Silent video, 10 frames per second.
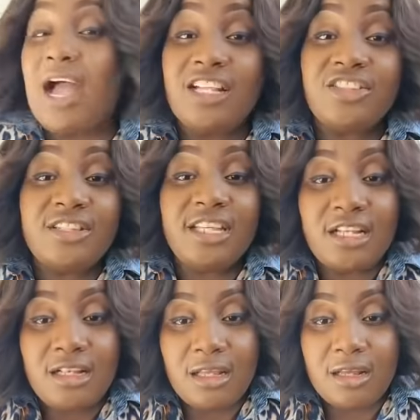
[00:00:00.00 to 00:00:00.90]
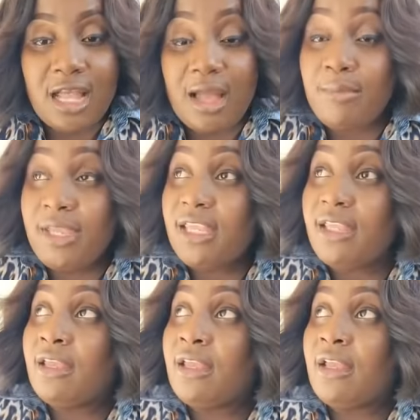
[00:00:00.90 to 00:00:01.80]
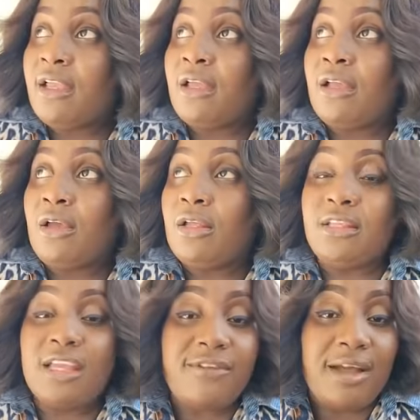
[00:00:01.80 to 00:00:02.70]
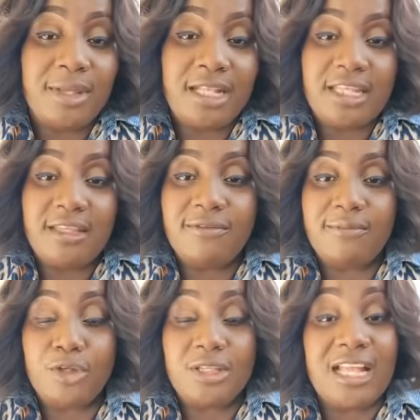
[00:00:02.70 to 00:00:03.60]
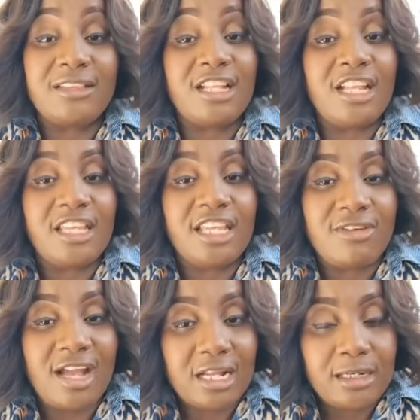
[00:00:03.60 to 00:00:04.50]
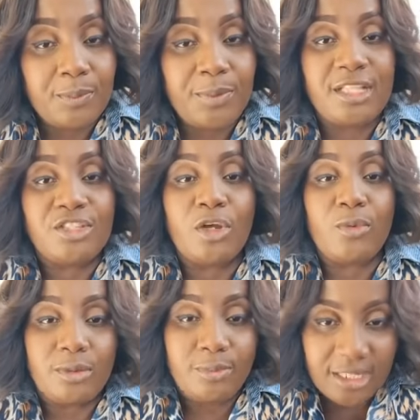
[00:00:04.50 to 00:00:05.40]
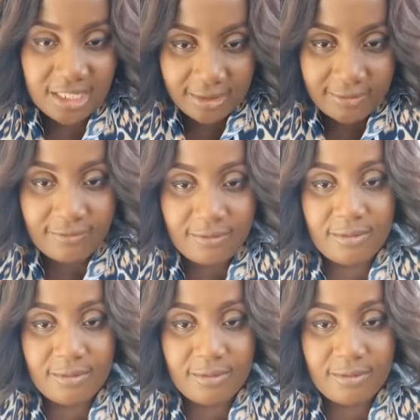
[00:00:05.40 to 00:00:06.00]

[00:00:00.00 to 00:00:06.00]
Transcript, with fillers: until, Camille never believe. But until you hear a clippings, you will believe.